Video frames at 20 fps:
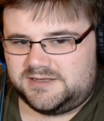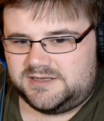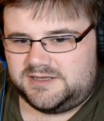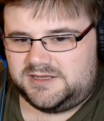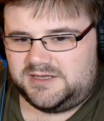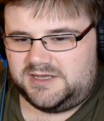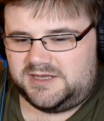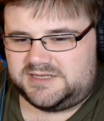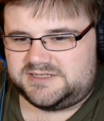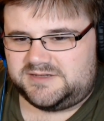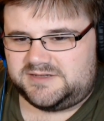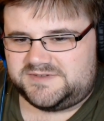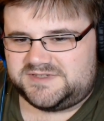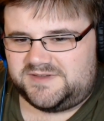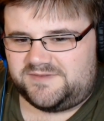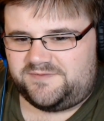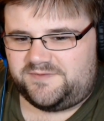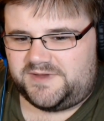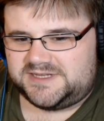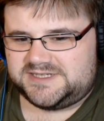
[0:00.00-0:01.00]
He's obviously
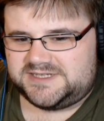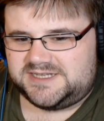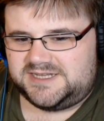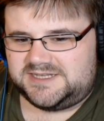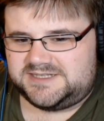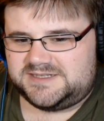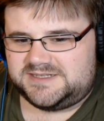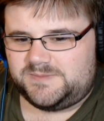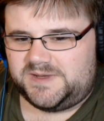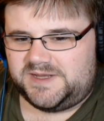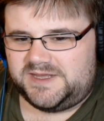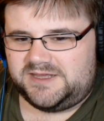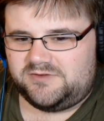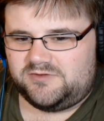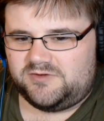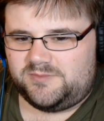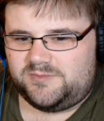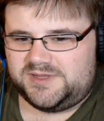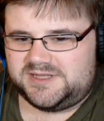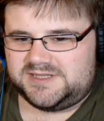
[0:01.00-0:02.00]
fascinated by her
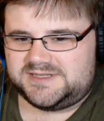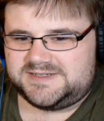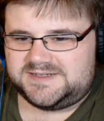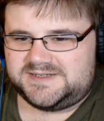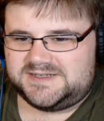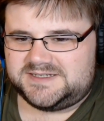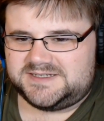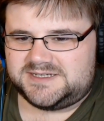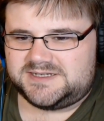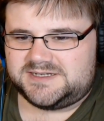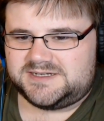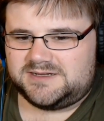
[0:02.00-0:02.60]
abilities.